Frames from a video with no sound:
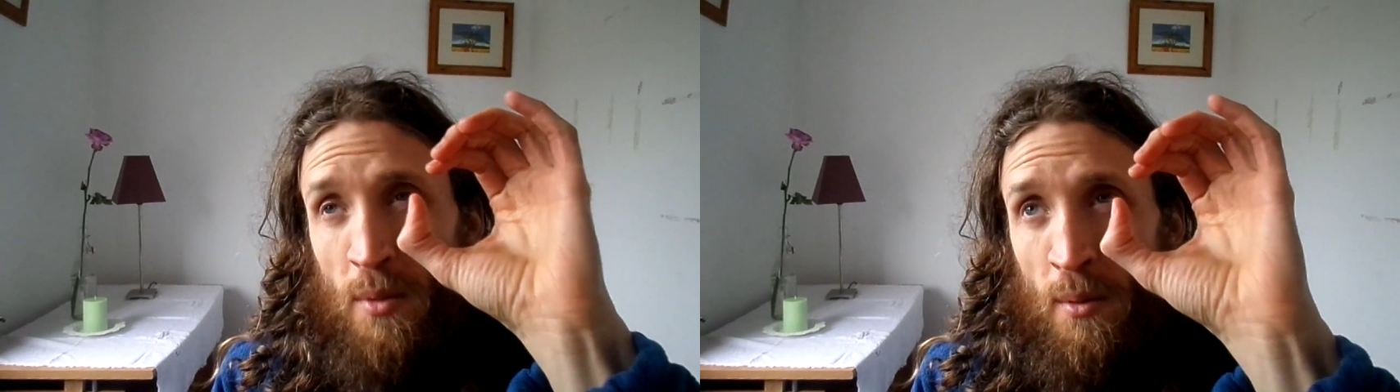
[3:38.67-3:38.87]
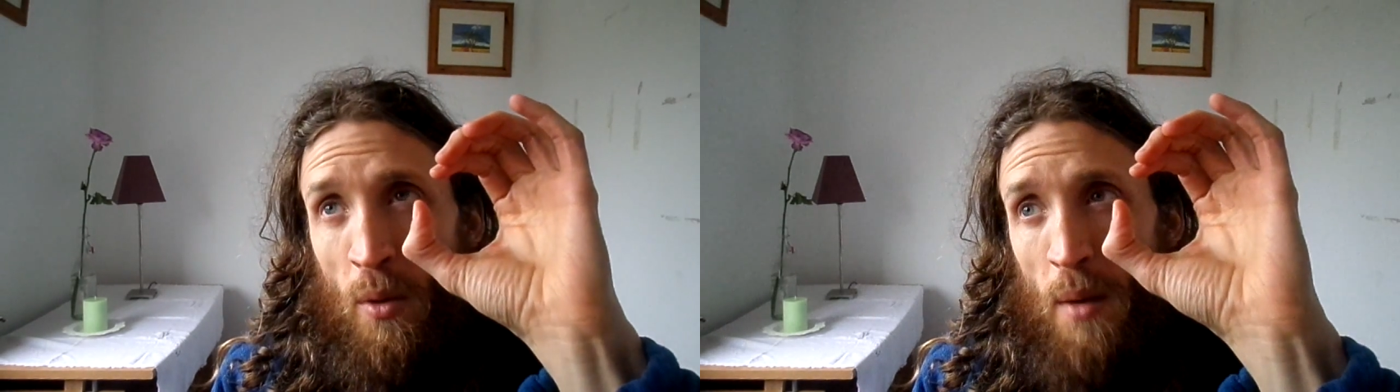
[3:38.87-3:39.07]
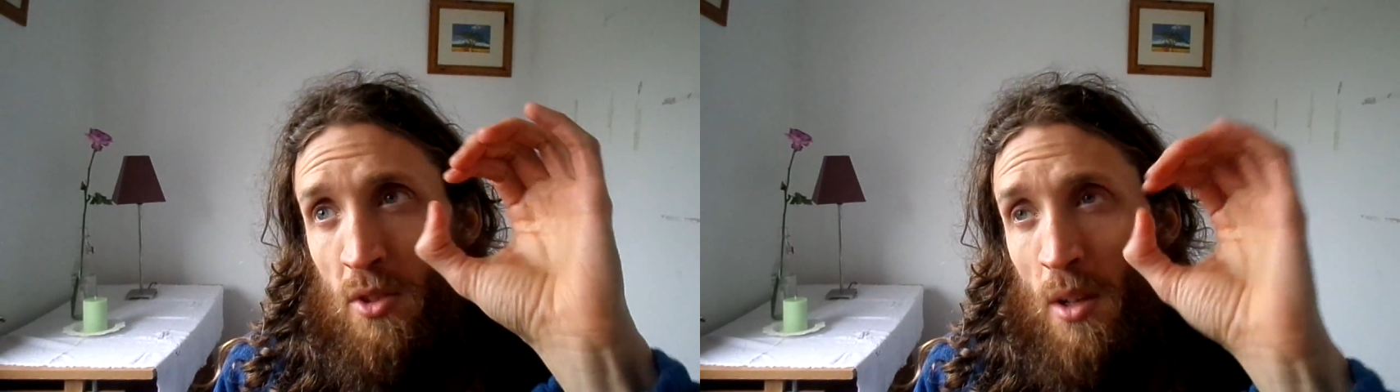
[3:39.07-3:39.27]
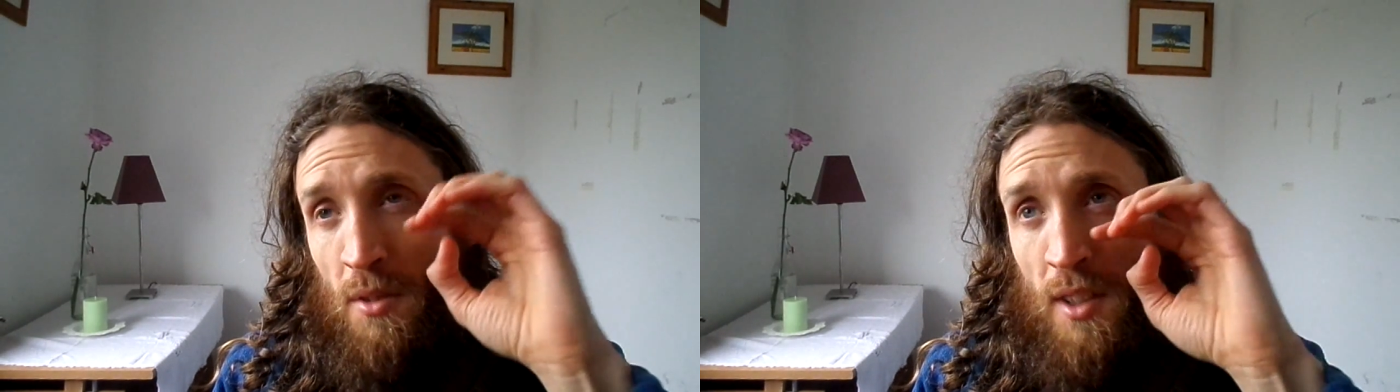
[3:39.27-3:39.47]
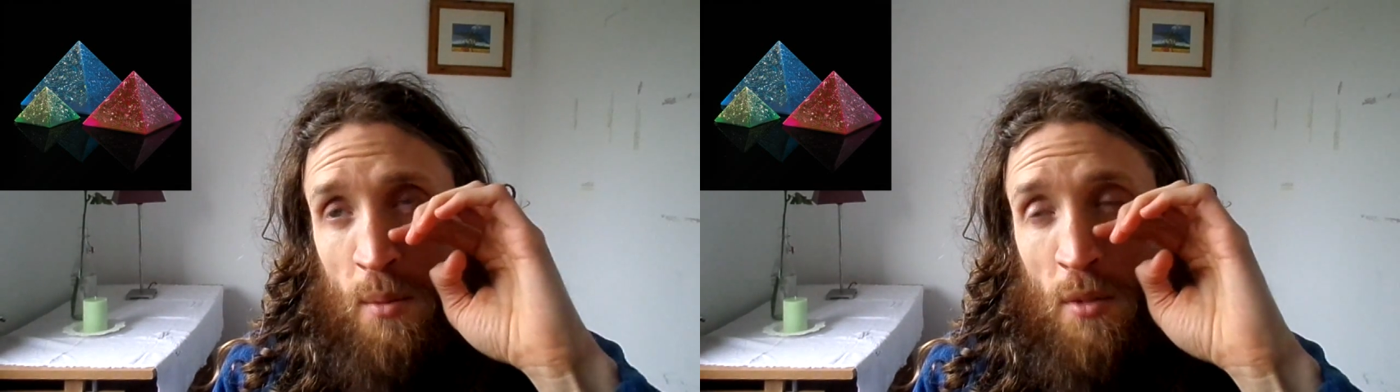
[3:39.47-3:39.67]
to be my website but
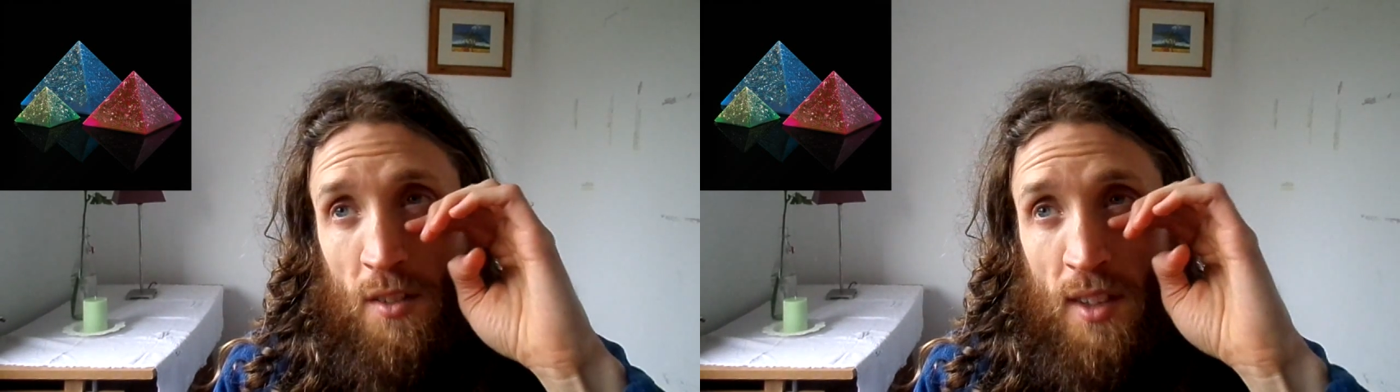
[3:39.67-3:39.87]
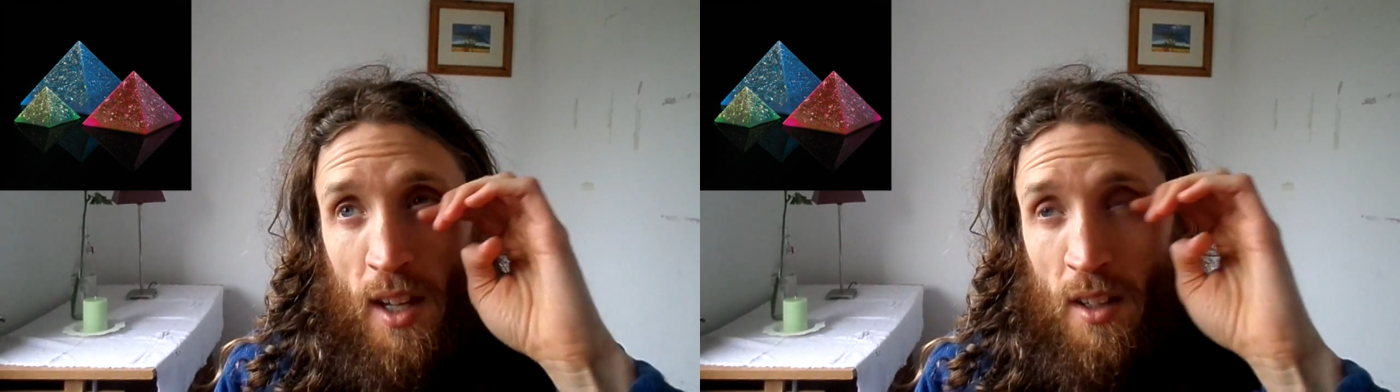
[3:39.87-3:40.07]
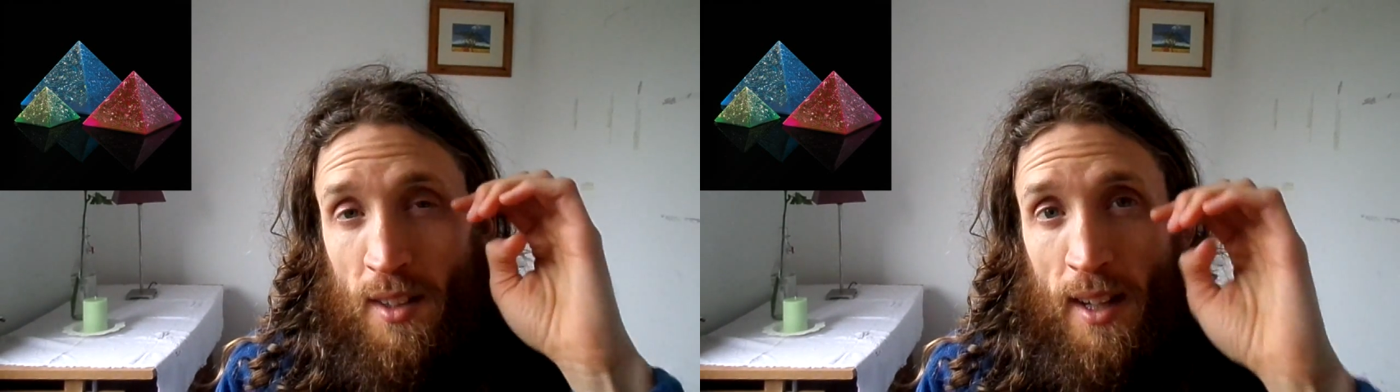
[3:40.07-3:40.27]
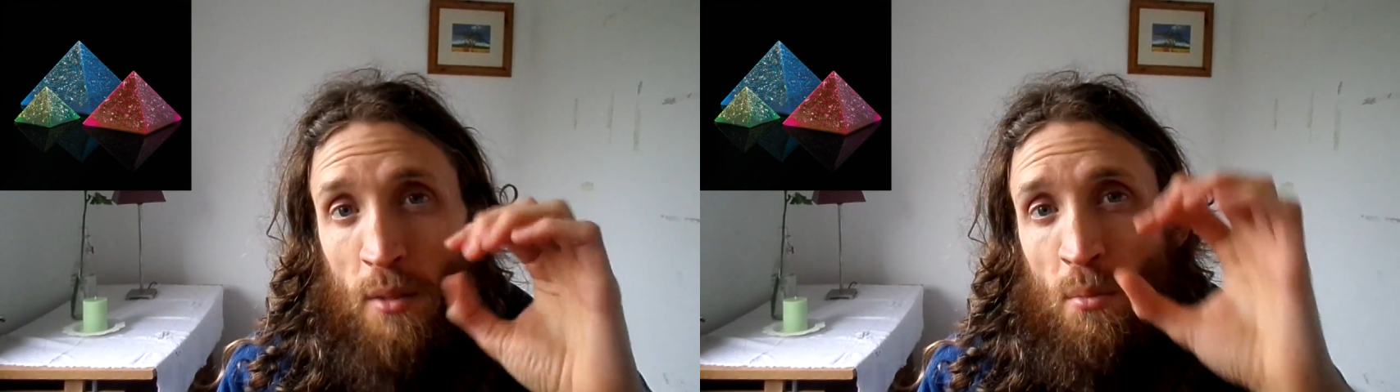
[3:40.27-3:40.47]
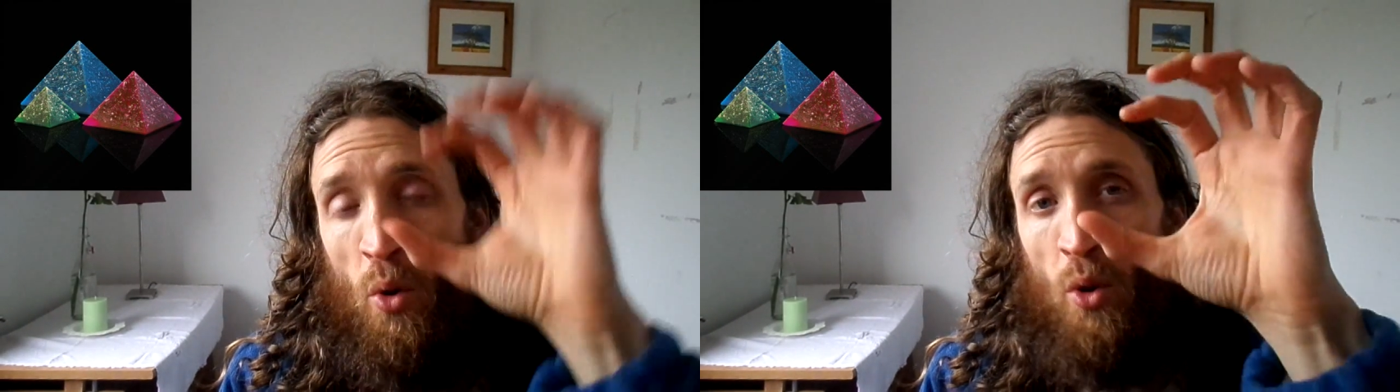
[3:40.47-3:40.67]
I think I might have taken it
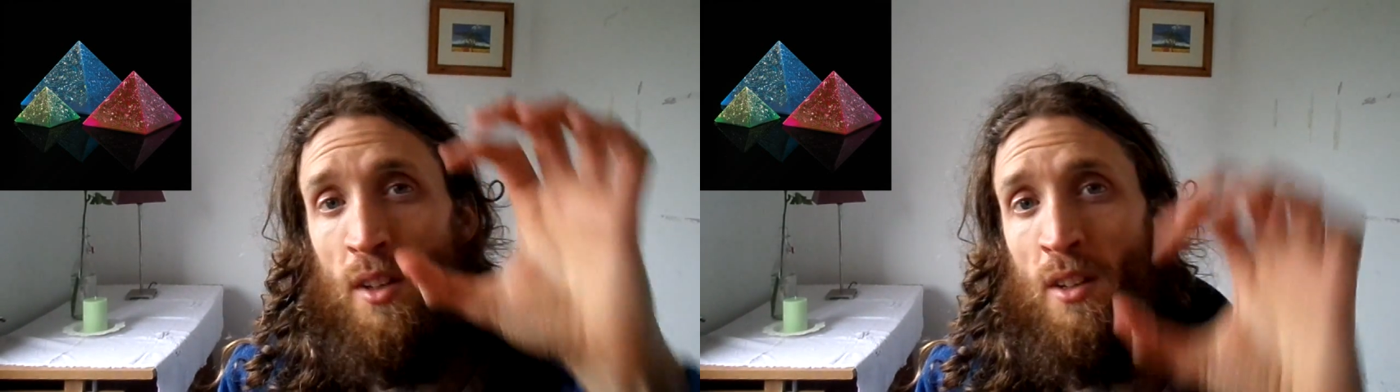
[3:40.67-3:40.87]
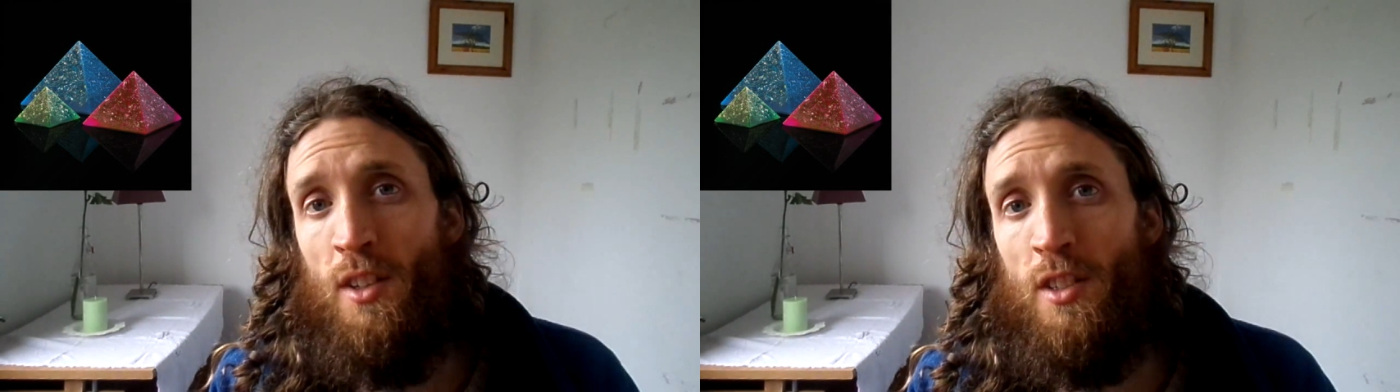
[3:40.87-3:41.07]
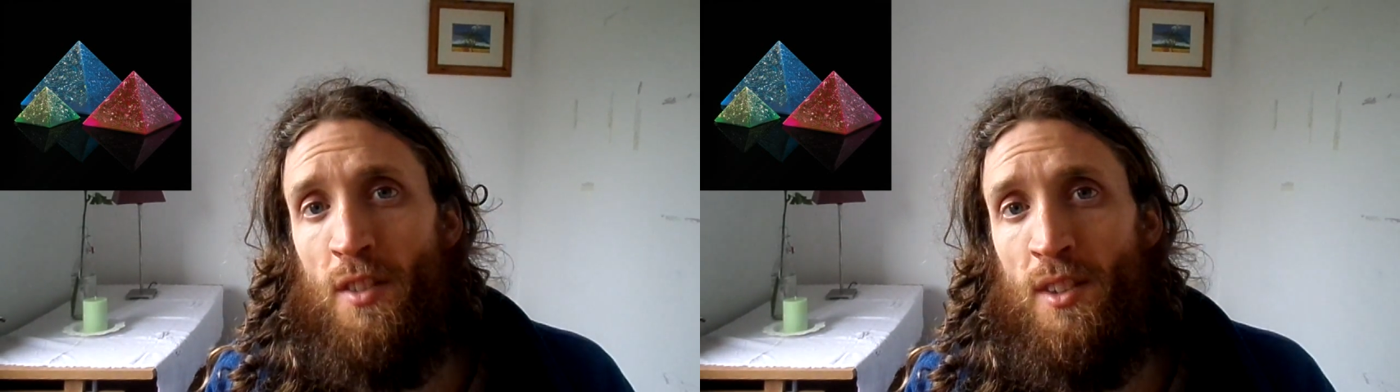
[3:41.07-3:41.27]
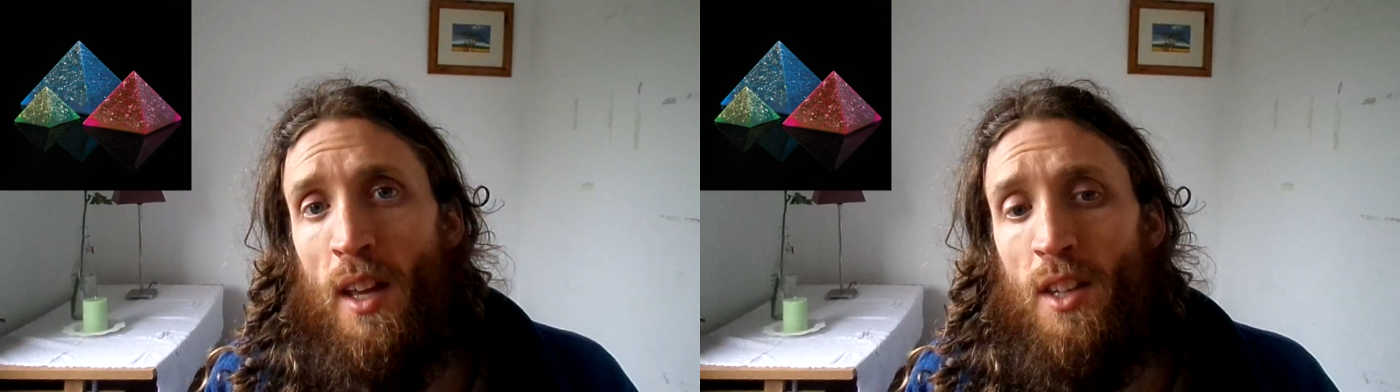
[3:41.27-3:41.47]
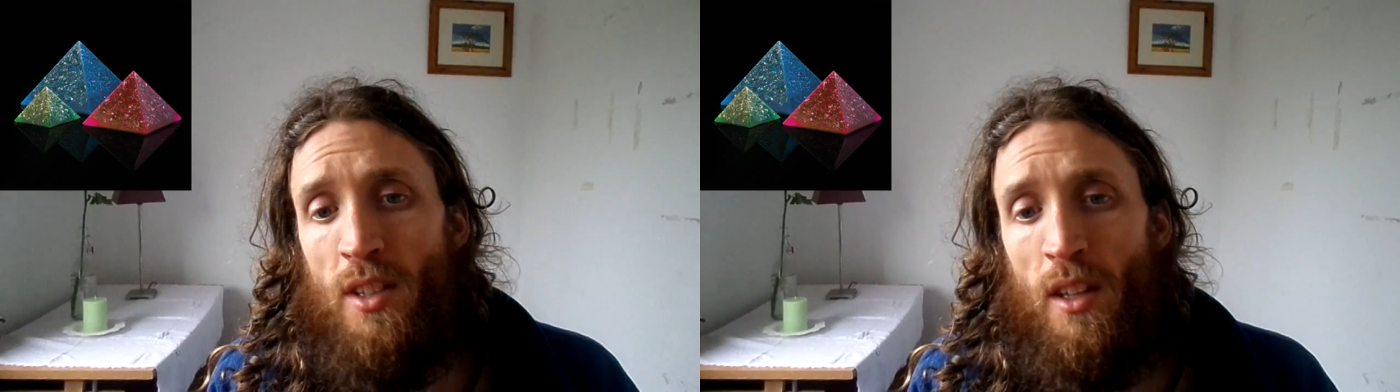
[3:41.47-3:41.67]
down but Orgonite is
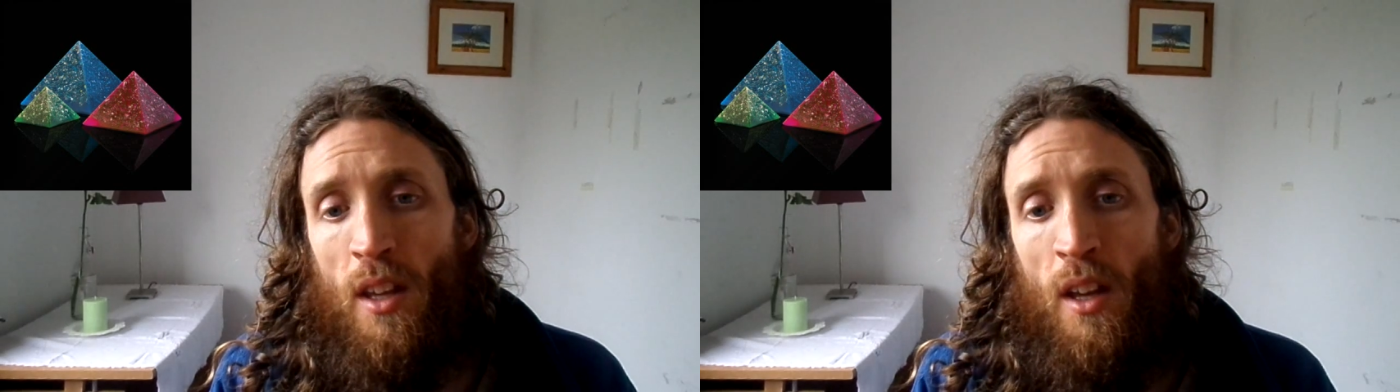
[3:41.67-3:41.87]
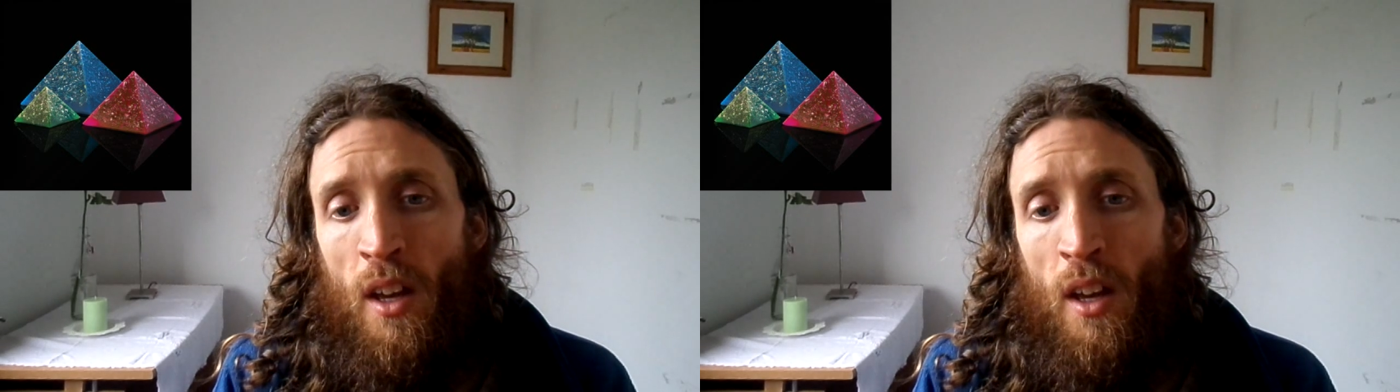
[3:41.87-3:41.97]
fantastic